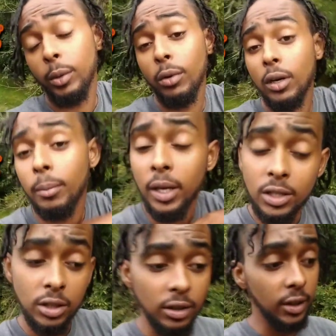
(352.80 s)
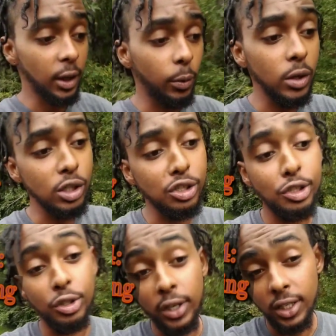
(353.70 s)
We want to make sure that we're
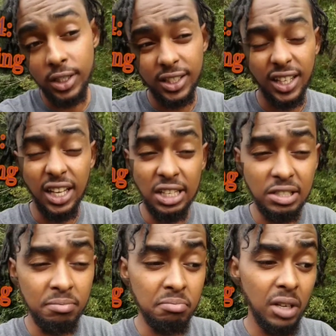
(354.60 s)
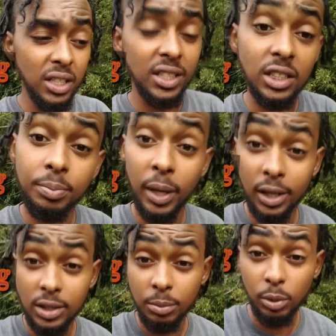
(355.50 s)
stretched as much as
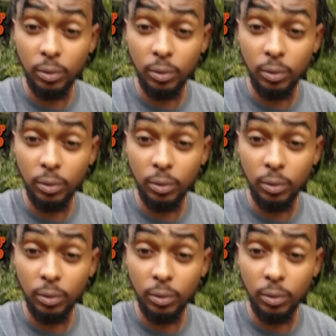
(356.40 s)
possible.